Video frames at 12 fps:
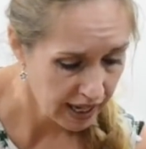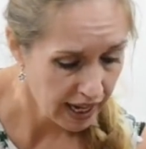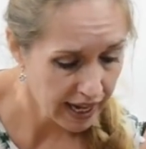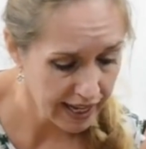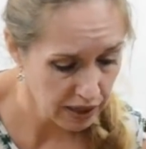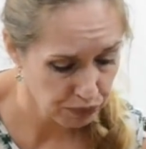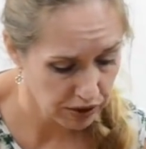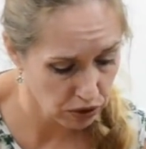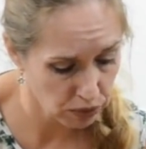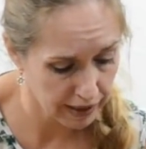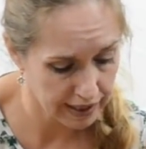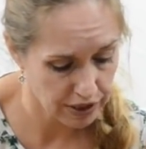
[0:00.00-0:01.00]
I have here
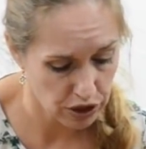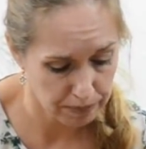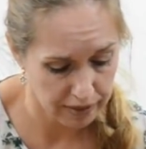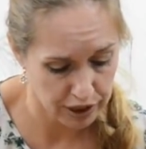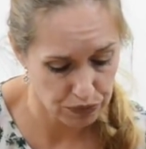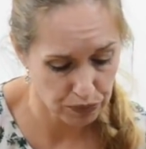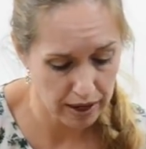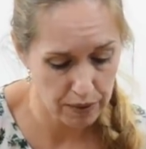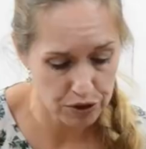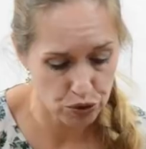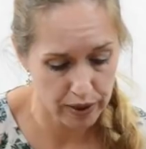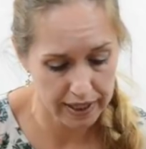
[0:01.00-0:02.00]
already some nice
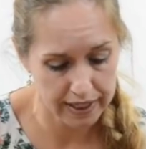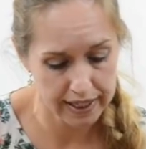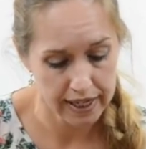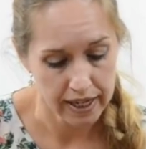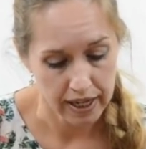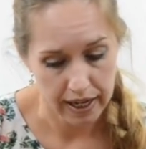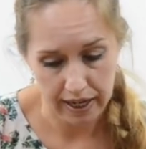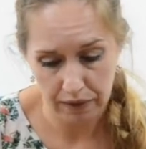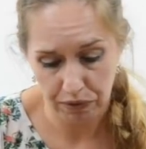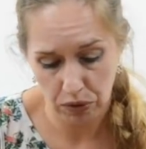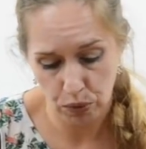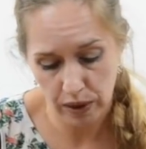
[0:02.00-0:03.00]
flowers ready. I have
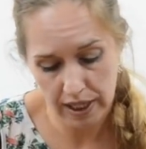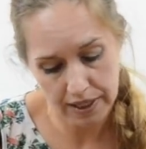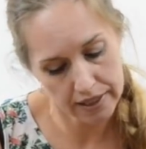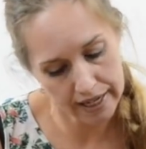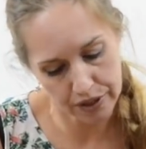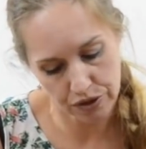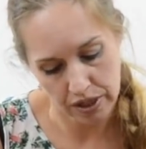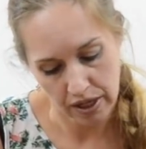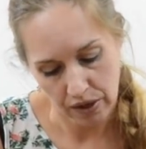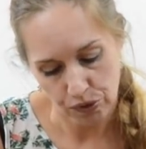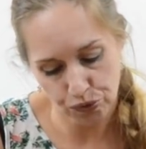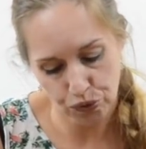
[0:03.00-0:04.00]
here a really nice
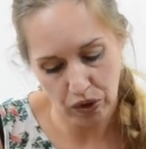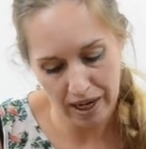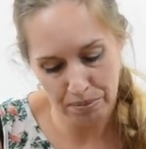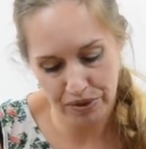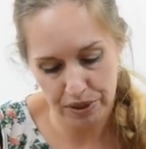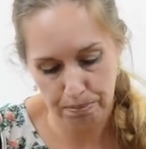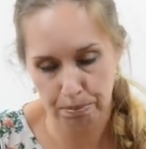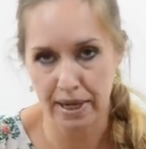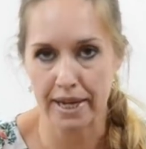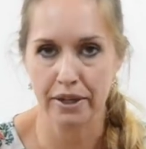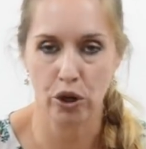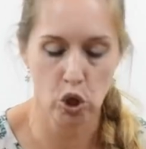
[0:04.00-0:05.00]
vibrant
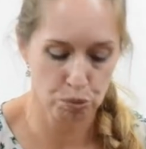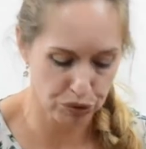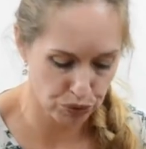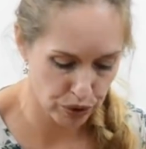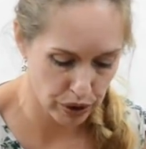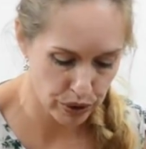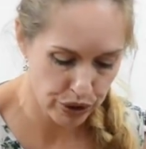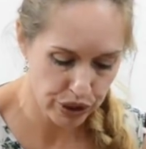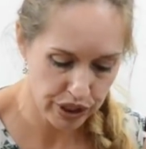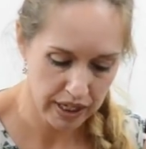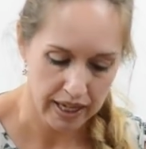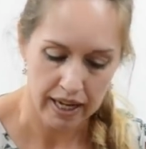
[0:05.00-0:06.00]
pink open
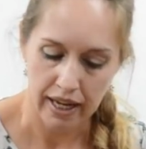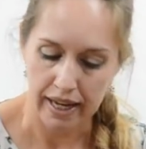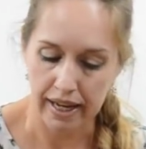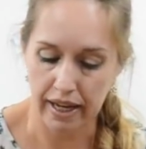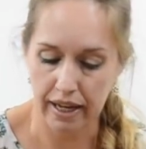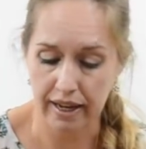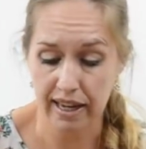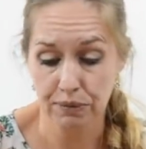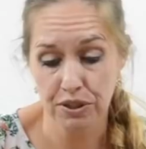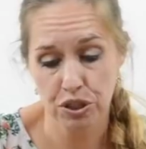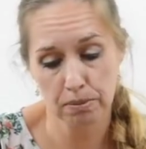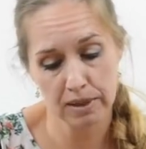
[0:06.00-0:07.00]
rose. I have
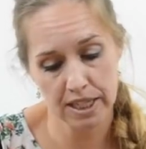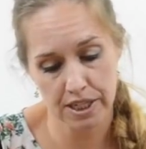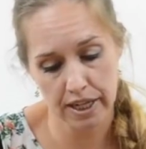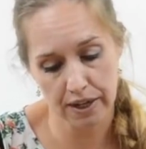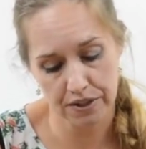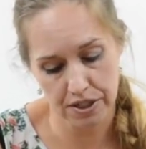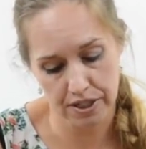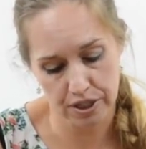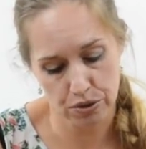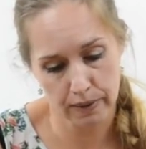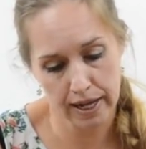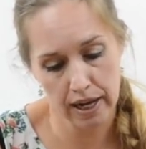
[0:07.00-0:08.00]
here some lysianthus
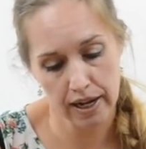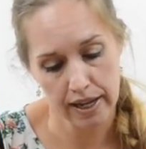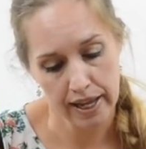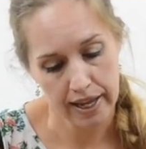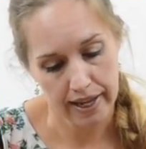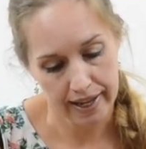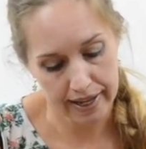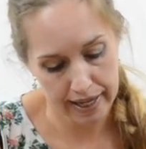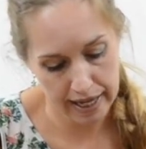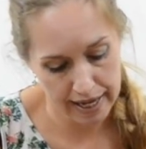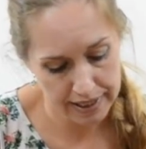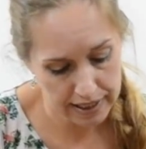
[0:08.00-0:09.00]
as well.
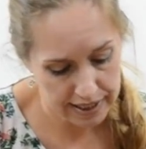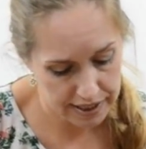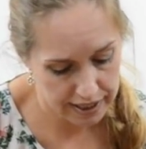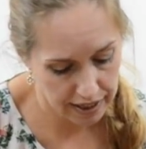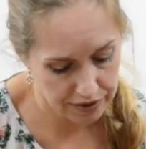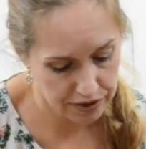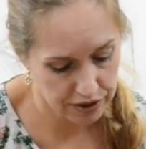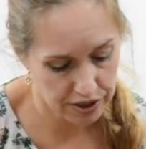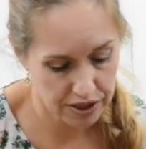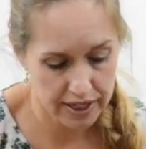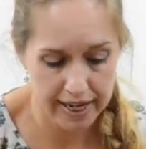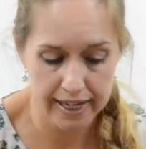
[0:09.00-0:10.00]
And the
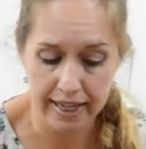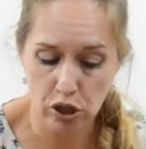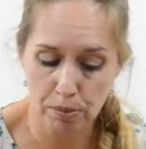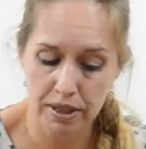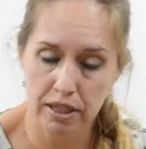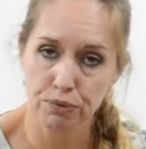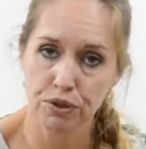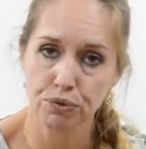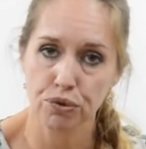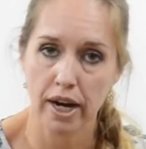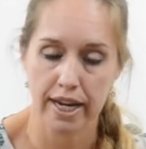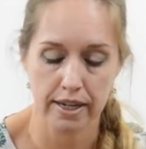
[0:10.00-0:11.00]
lysianthus, they come in different
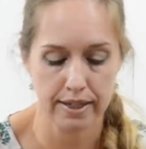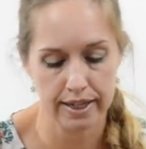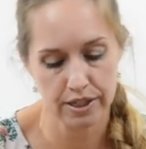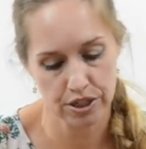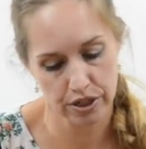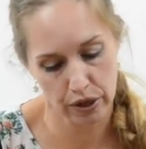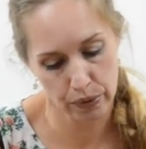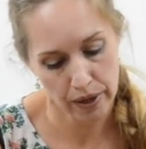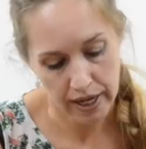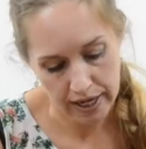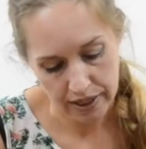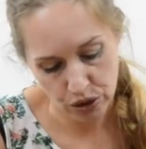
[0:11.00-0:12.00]
varieties. So
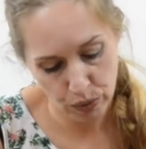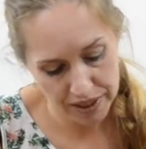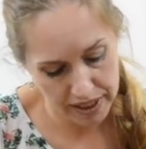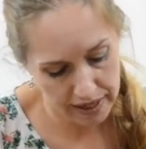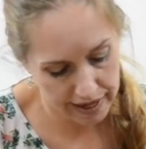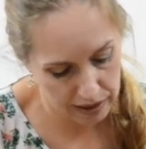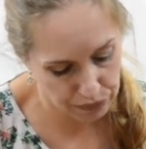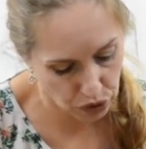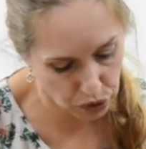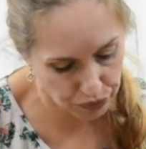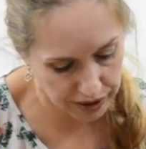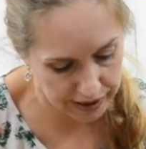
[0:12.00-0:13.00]
the one that I have
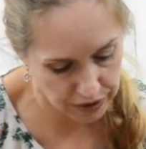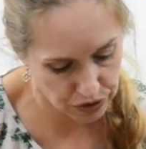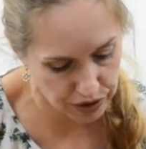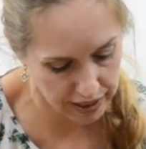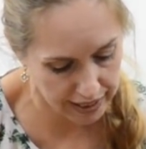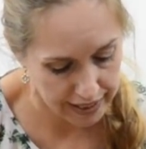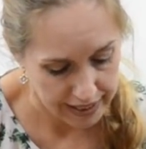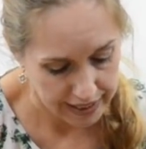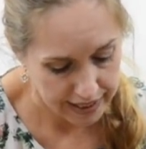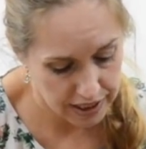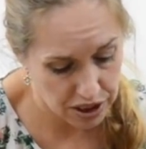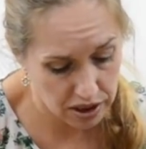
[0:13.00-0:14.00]
over here today
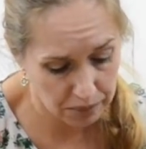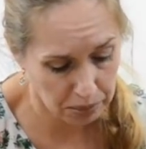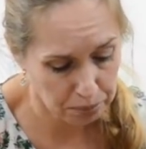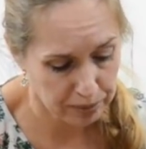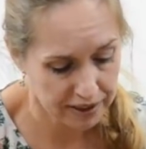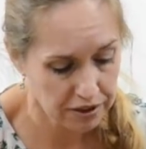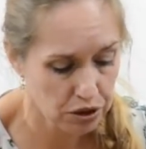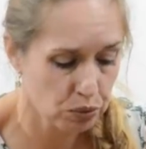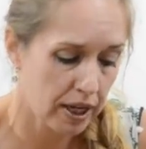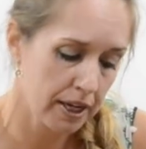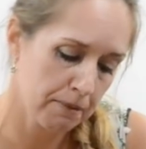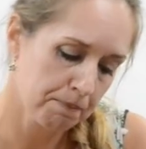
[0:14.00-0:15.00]
is a double petaled one.